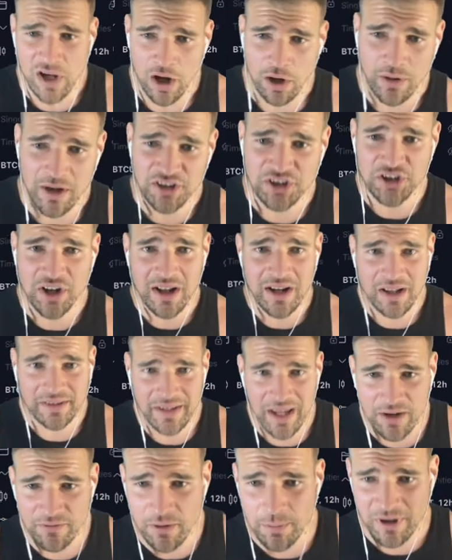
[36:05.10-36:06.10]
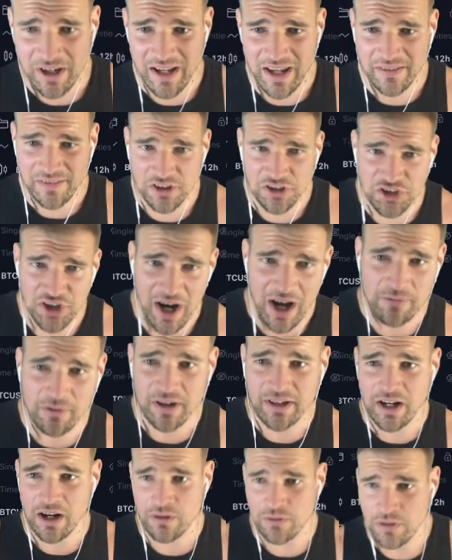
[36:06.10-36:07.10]
All right, shout out to everybody in the chat
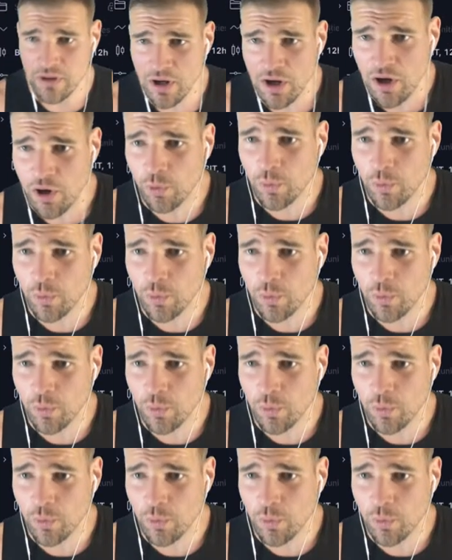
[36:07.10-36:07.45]
right now.